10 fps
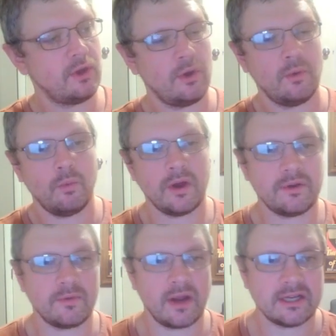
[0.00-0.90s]
1
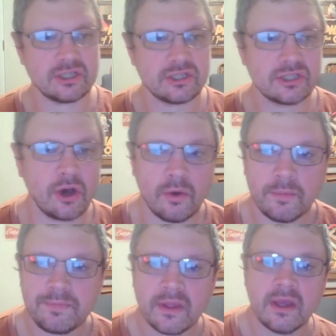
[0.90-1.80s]
in ranged. So
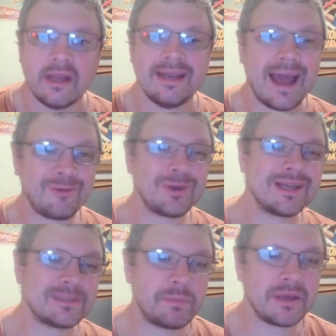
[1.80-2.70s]
now we
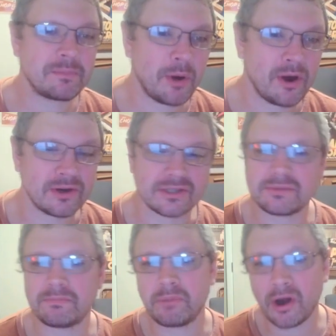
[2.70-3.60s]
get to pick
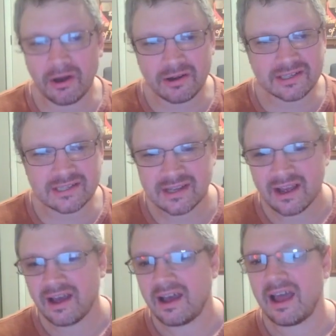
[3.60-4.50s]
perks. Perks,
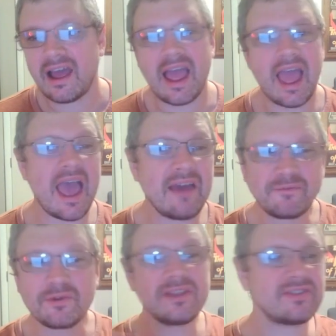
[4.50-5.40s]

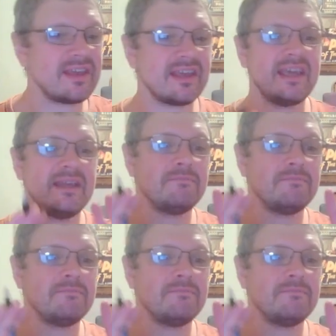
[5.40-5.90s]
everything in